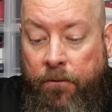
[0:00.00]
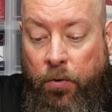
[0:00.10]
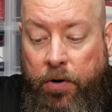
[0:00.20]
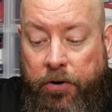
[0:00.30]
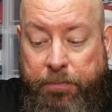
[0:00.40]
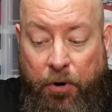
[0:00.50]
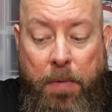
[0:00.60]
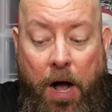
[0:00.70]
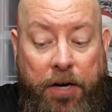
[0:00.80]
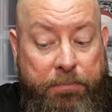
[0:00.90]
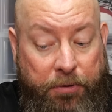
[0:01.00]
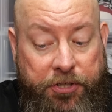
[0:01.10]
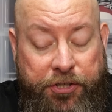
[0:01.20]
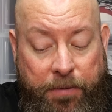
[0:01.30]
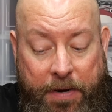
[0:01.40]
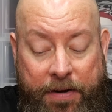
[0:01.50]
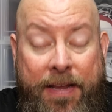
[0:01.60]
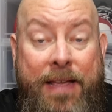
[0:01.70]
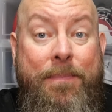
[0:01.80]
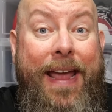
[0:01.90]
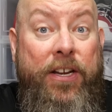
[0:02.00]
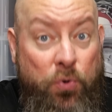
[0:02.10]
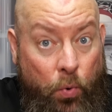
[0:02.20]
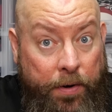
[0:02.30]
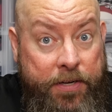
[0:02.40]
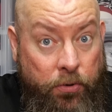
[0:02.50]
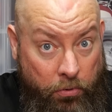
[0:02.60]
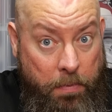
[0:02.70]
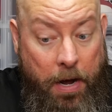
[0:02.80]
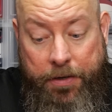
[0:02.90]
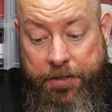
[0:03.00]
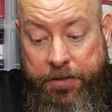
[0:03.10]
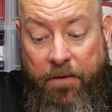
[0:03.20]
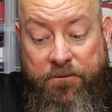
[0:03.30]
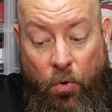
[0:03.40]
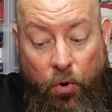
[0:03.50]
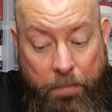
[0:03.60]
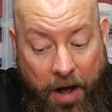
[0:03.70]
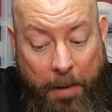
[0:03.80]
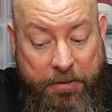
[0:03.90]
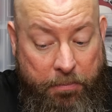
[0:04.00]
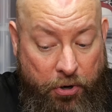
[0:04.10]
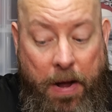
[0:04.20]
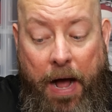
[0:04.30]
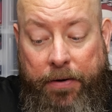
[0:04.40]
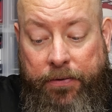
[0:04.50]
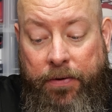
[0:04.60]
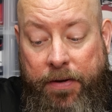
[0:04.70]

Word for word: $4 per box plus shipping. He made 20 total boxes, four pops per box.